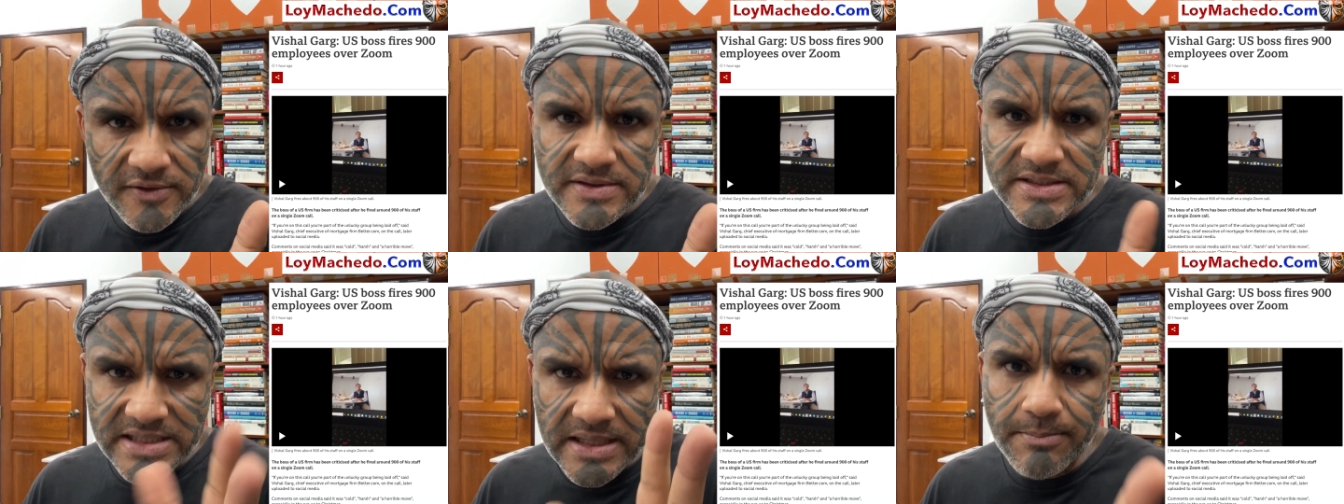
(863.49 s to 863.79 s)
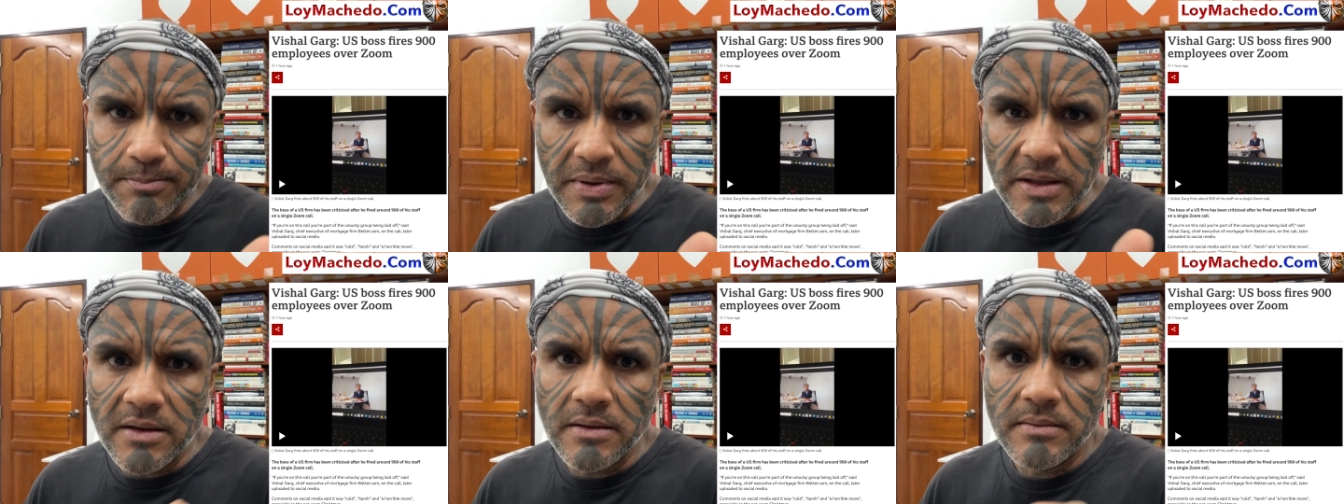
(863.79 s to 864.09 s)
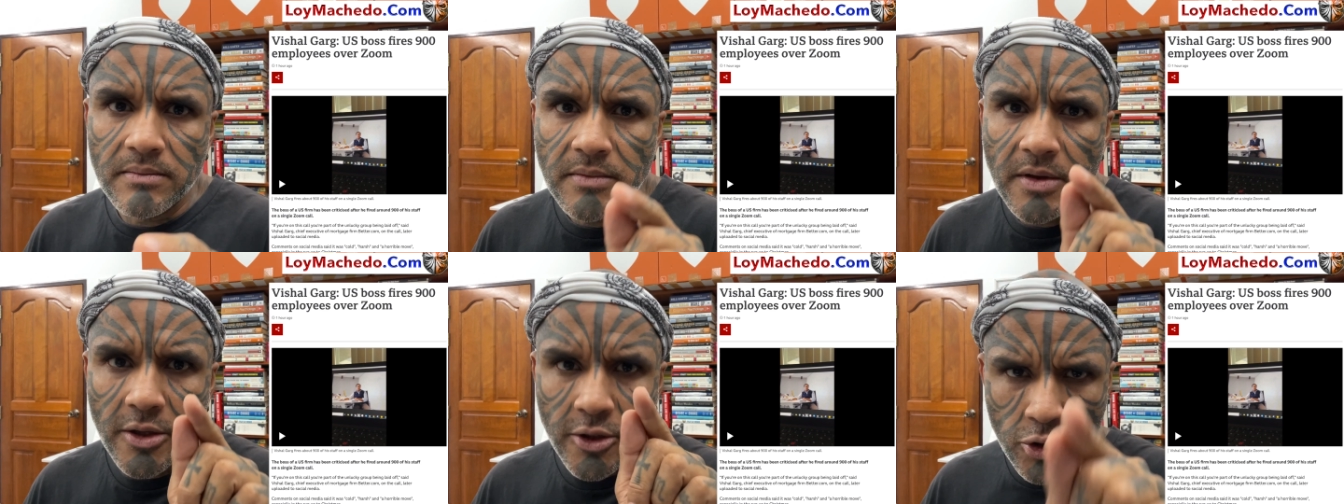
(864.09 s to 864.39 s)
Simple.
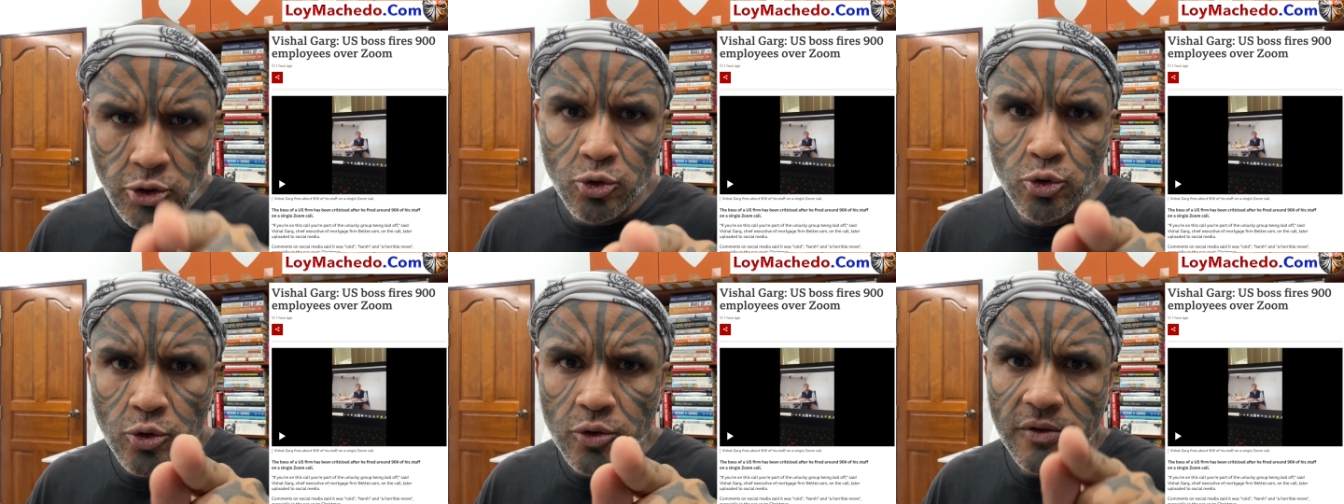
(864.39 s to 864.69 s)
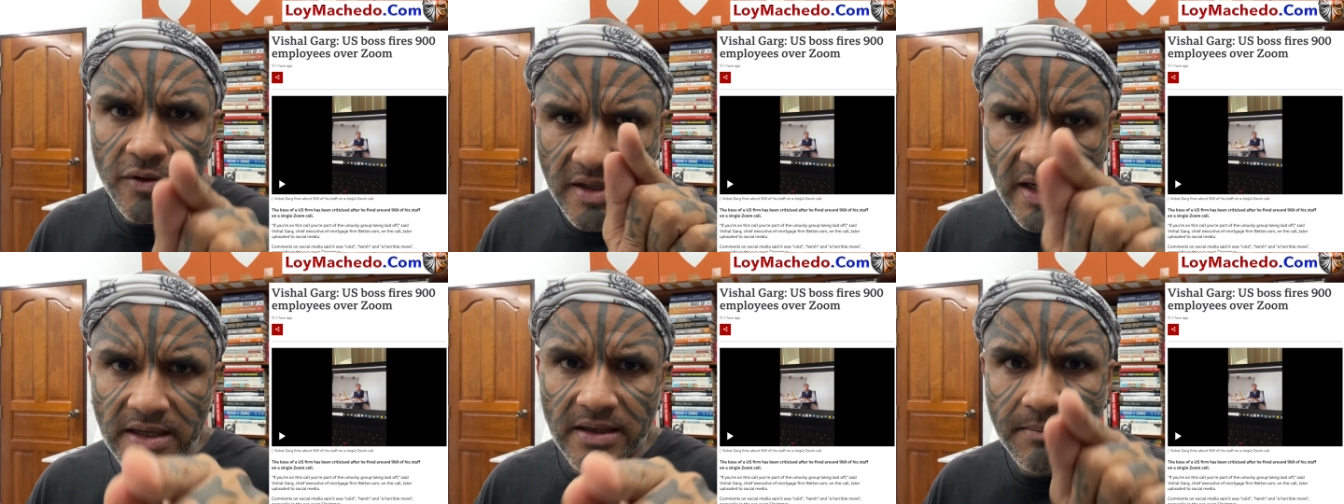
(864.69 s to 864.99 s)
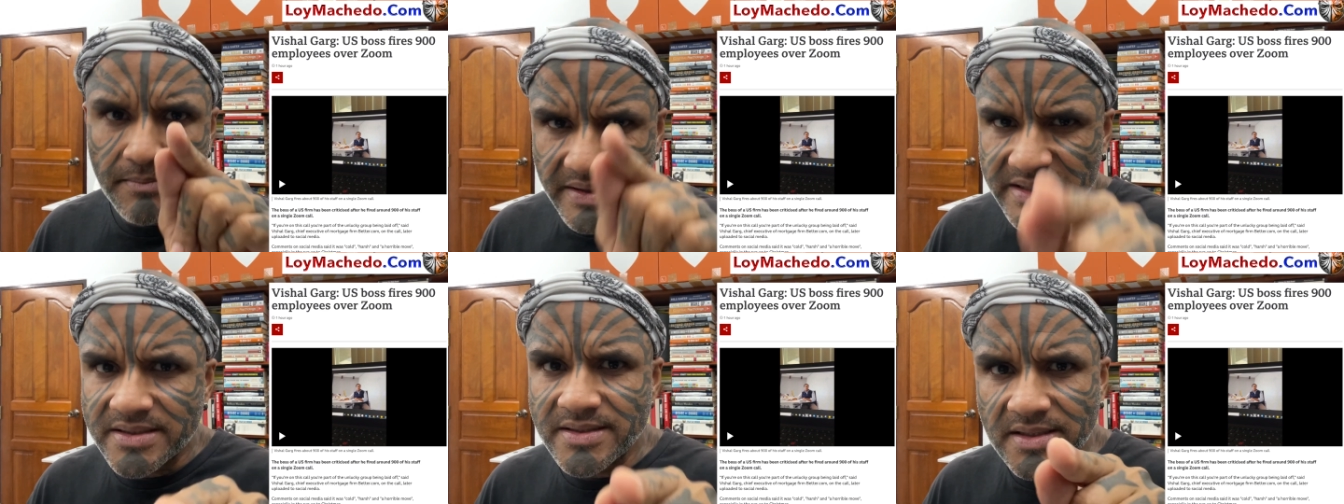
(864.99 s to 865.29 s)
You run a
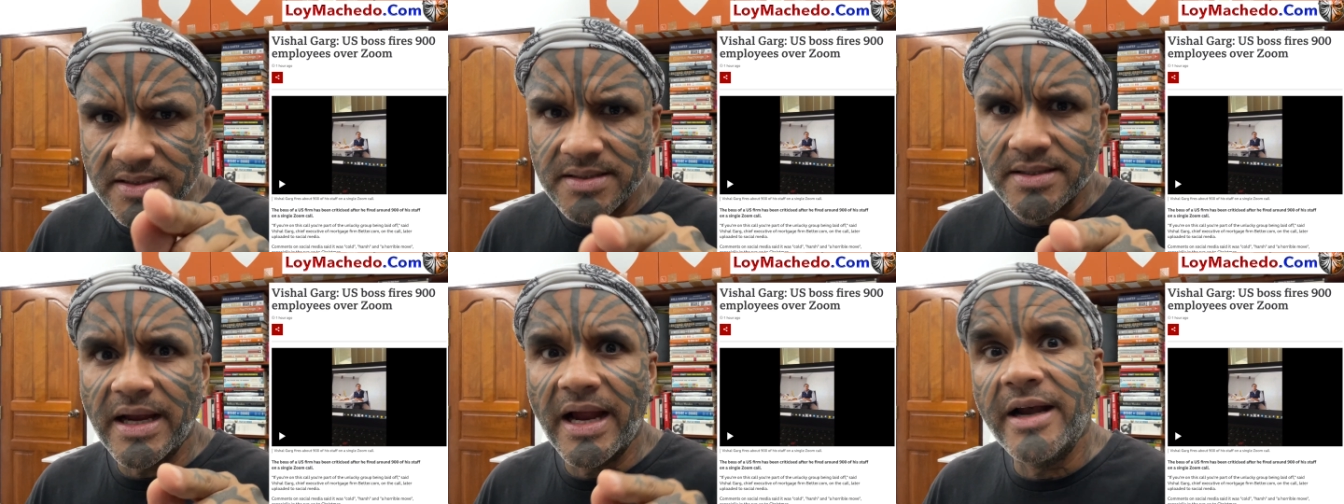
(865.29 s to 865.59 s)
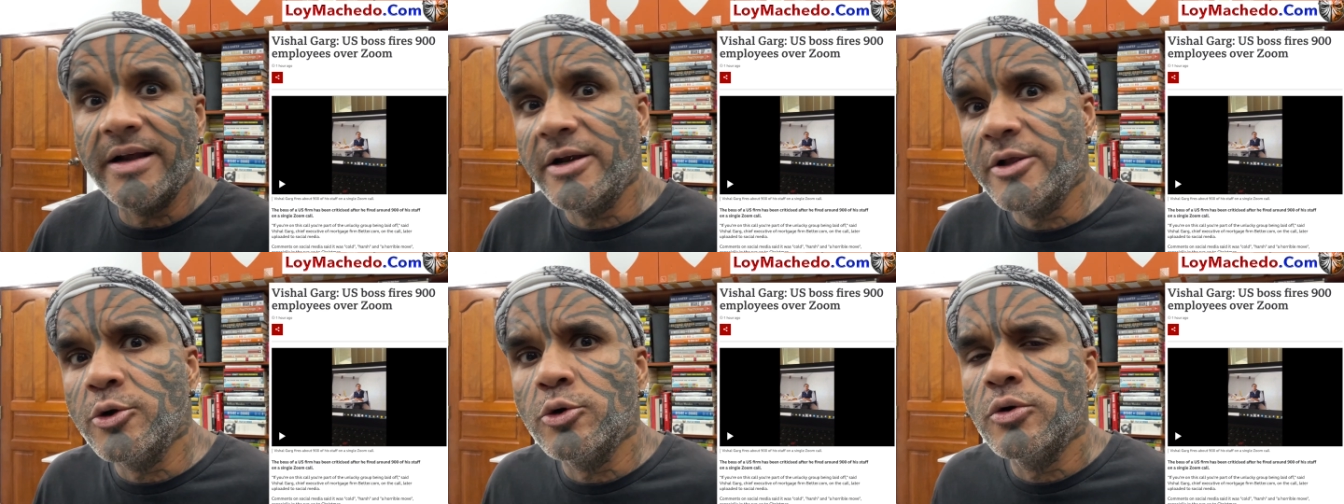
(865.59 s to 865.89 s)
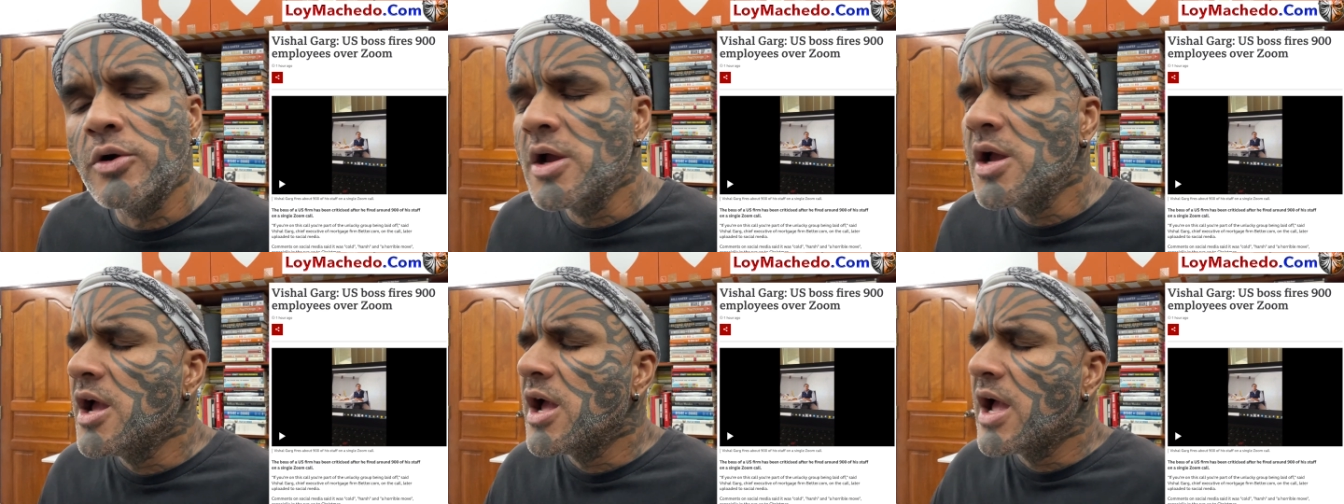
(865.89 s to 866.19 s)
business and you